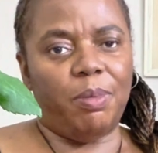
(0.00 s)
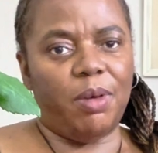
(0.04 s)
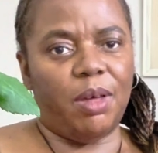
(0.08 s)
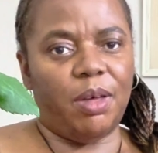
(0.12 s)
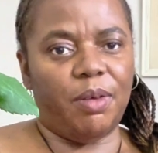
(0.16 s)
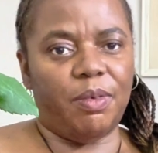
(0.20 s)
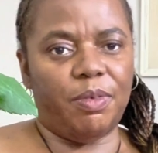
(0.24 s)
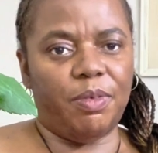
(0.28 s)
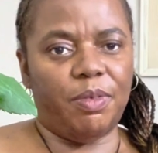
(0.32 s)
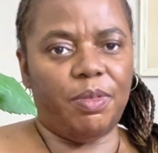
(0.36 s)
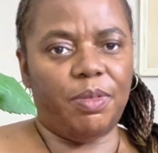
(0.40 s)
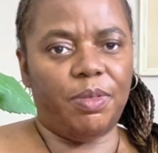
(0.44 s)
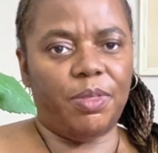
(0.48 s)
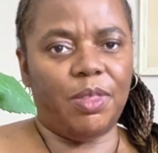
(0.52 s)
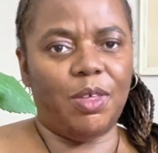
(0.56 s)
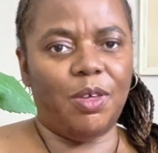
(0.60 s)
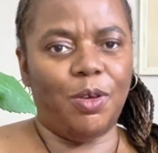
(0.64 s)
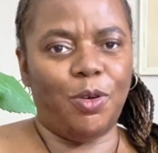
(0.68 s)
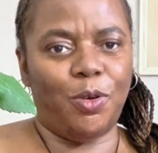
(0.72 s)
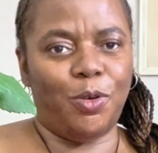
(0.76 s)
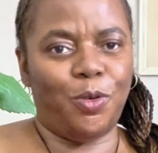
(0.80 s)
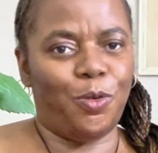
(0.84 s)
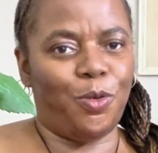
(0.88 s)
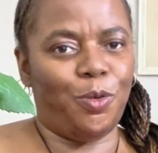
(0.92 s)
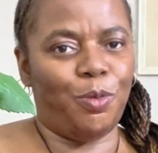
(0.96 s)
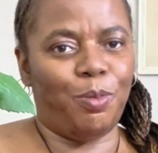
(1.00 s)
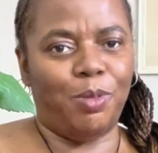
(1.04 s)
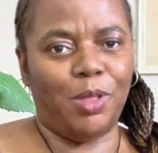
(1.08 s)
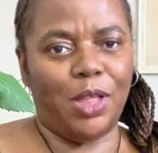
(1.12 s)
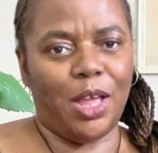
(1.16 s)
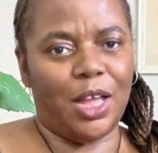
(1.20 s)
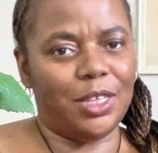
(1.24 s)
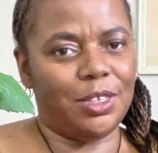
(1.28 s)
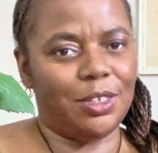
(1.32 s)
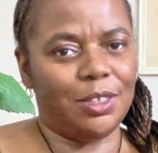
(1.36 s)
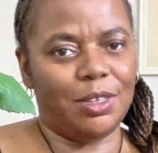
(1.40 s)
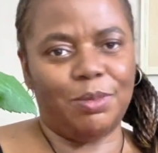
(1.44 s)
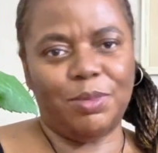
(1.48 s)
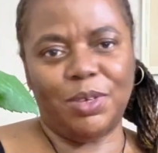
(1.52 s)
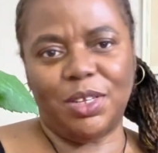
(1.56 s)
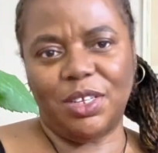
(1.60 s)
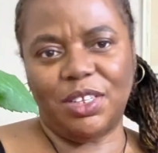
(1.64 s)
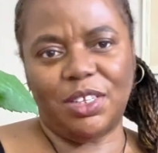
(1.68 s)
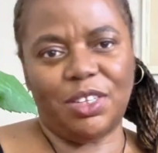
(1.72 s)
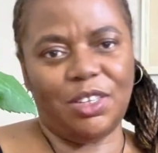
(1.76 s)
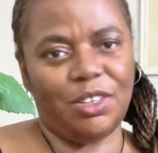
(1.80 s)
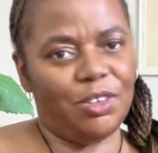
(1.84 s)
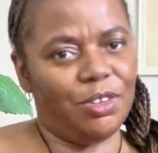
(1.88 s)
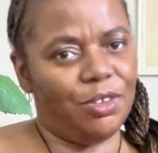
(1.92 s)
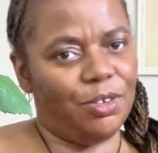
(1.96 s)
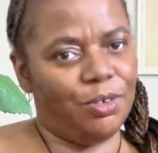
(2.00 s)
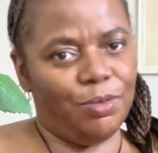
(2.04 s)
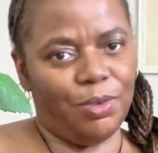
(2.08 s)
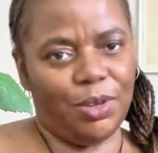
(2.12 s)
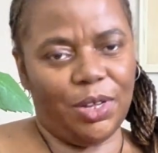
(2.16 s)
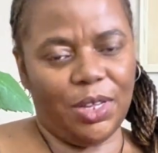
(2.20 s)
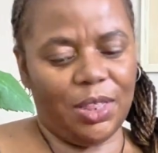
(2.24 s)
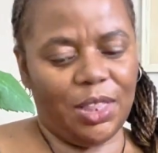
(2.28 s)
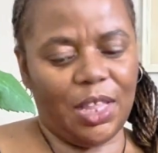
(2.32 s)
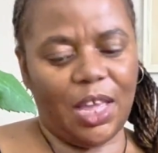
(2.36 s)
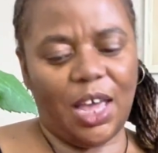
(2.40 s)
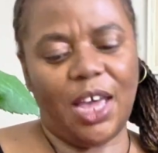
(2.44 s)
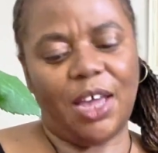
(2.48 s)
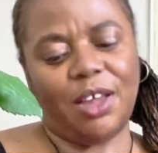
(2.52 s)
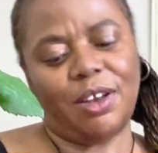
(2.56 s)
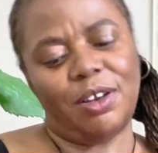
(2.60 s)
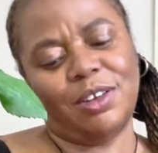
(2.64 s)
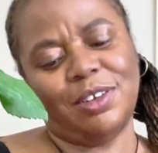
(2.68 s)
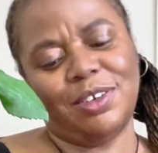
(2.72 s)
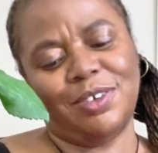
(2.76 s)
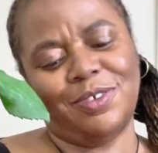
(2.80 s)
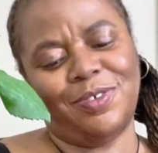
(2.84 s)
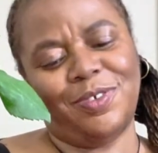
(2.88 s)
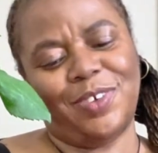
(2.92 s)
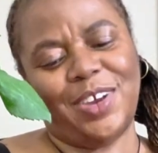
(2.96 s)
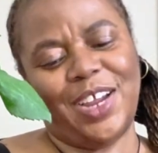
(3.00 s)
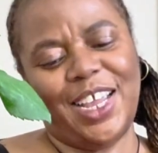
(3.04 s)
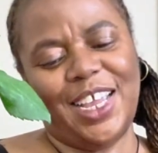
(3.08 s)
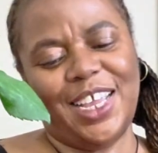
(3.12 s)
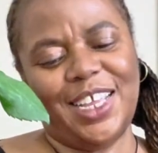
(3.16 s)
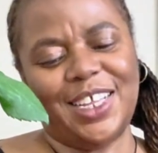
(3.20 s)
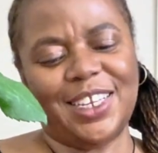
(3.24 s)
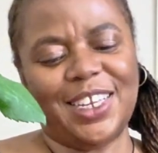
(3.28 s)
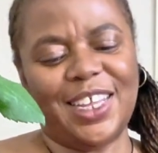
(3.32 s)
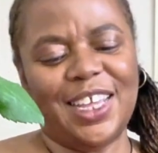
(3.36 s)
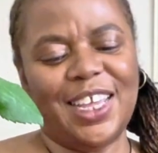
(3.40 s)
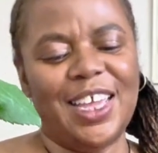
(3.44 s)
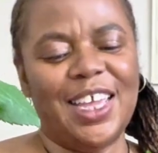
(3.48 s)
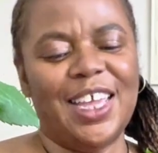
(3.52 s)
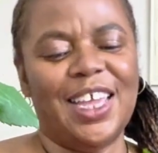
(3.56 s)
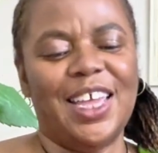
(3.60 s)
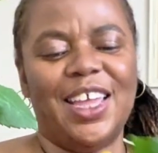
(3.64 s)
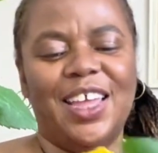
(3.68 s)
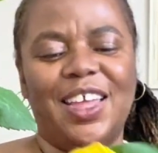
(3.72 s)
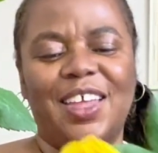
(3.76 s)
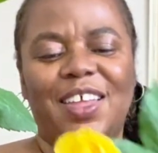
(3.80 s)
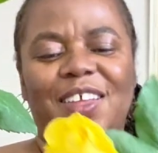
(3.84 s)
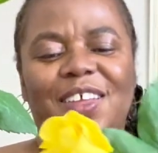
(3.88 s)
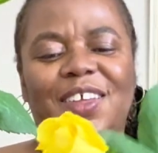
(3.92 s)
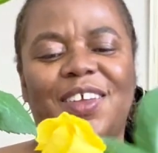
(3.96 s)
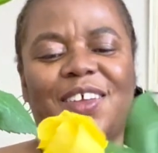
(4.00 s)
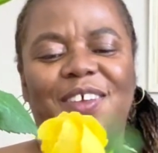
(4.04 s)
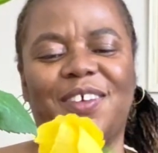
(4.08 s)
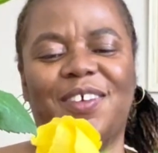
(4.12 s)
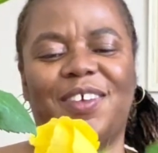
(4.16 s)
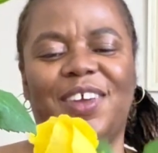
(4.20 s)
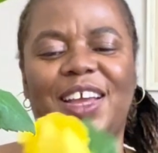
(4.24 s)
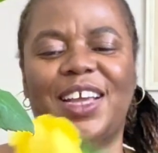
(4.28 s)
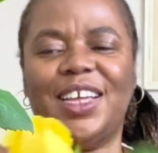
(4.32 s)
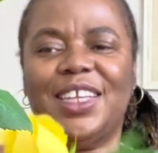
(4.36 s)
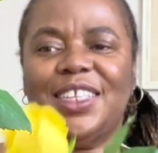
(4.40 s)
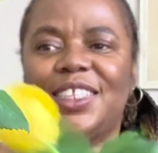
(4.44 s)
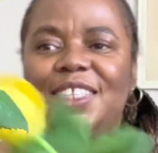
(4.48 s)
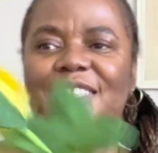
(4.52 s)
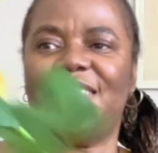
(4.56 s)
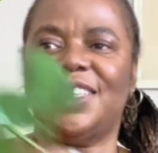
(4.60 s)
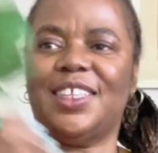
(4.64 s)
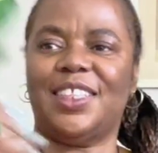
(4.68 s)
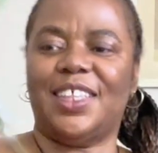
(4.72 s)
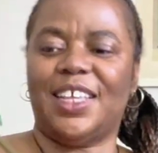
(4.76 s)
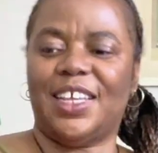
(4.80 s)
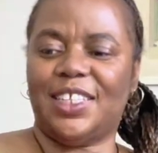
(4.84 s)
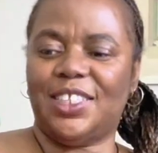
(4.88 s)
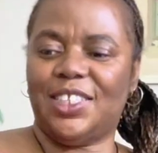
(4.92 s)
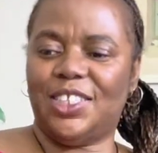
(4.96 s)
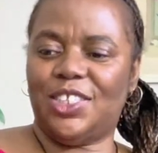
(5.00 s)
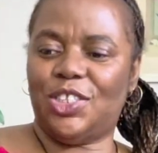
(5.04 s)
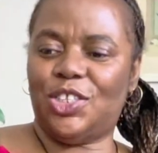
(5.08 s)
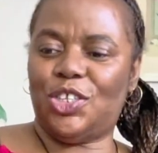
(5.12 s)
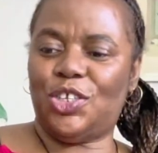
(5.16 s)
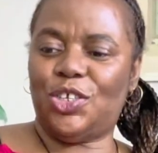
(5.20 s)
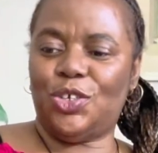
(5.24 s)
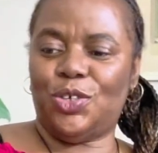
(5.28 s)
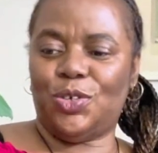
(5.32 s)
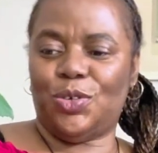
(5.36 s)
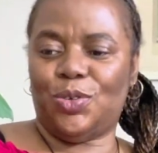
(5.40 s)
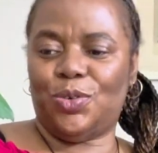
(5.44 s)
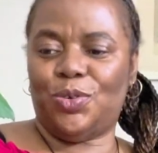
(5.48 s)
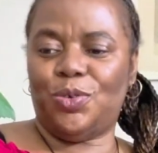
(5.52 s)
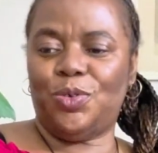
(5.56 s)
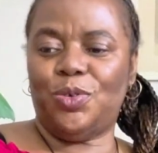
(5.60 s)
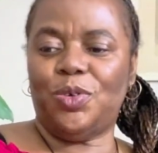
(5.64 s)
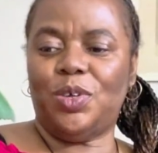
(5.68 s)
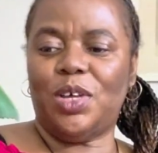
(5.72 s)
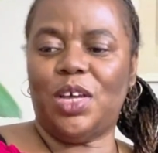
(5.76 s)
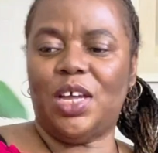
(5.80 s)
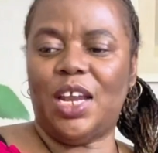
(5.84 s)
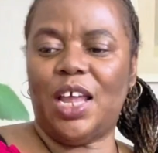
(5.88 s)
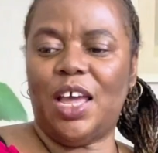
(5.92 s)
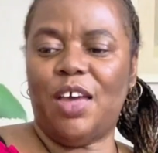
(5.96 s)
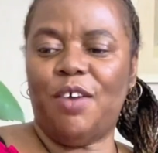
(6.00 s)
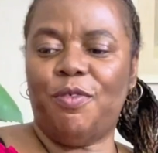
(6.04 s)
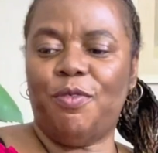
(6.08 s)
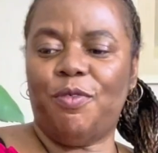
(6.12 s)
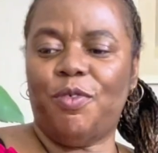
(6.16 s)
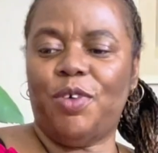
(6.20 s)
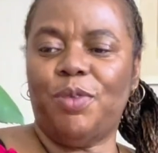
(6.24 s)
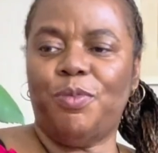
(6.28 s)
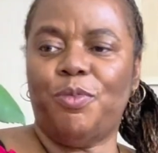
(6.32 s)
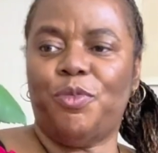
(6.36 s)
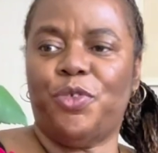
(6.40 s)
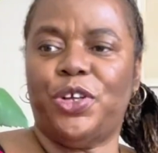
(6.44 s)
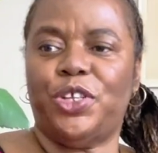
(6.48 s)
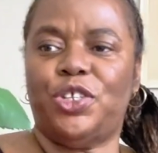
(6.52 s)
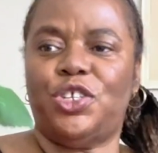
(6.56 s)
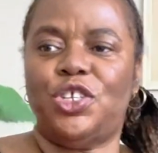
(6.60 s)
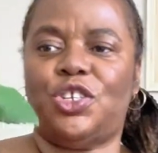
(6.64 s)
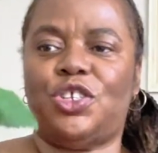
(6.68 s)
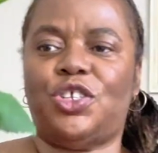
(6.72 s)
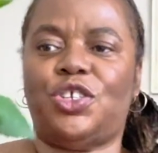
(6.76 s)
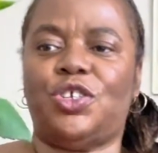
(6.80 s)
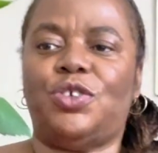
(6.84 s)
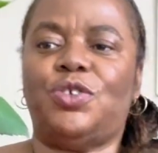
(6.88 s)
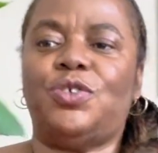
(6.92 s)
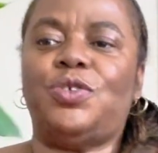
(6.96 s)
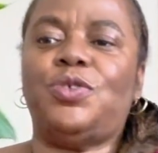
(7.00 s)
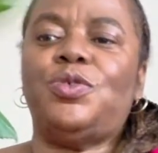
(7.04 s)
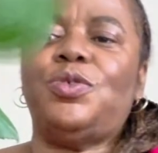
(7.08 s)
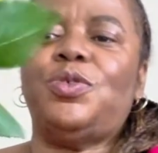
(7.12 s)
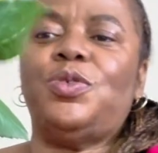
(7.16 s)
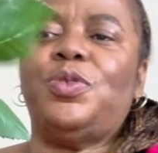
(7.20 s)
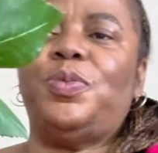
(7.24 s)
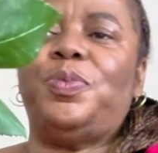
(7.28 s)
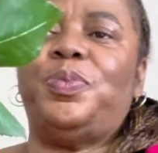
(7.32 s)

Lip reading: off the whole blossom and you don't want that, right? All right, so that's 2, and I have 1 more to do.